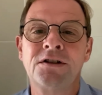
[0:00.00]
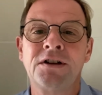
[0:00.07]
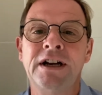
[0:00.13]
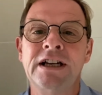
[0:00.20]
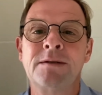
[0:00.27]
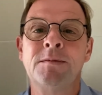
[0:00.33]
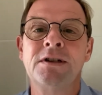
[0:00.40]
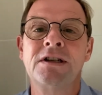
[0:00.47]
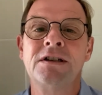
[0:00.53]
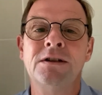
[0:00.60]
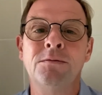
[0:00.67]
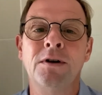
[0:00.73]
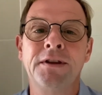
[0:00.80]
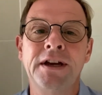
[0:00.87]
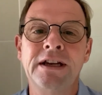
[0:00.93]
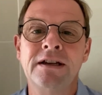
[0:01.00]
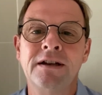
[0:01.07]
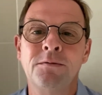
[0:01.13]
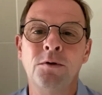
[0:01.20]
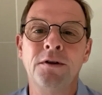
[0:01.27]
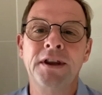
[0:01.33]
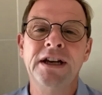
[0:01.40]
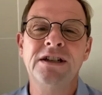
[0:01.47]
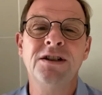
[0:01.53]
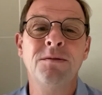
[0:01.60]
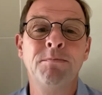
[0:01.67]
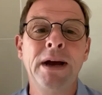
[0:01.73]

tradesmen to do what they do